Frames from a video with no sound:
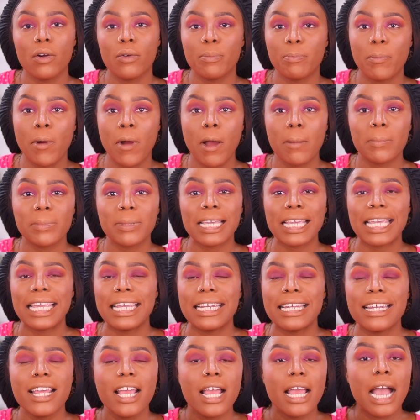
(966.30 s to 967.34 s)
A
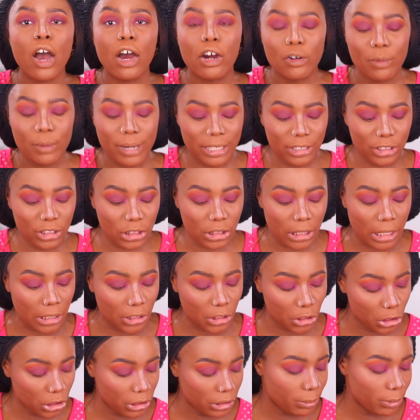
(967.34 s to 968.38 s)
pumpkin orange
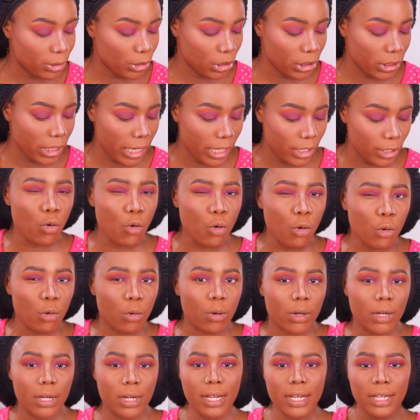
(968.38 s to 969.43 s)
shimmer shade.
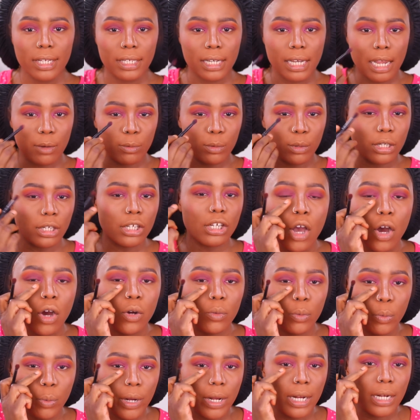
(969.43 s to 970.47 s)
Ooh, that would go
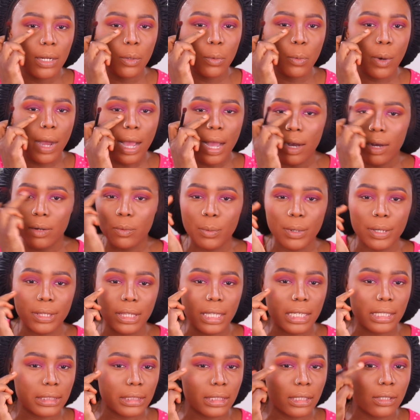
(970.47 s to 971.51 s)
really well with
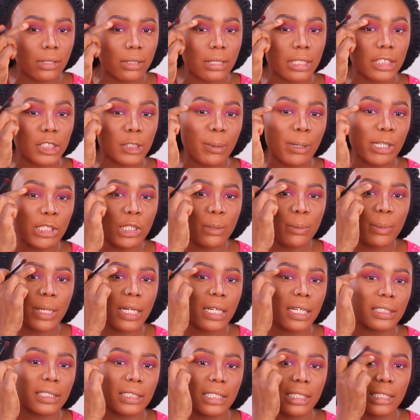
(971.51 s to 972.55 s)
this look, especially
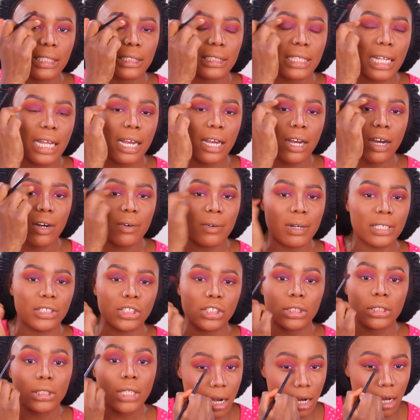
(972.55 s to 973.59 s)
because there's that
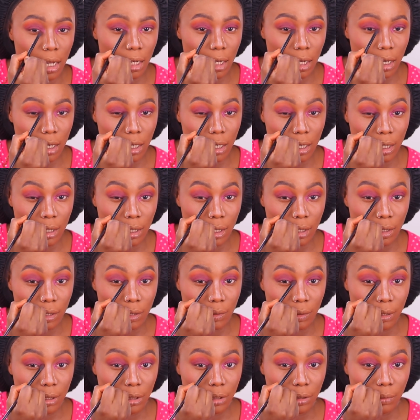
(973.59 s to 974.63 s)
orangish color in the
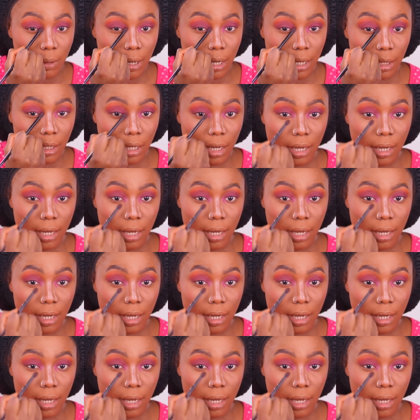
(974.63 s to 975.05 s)
crease right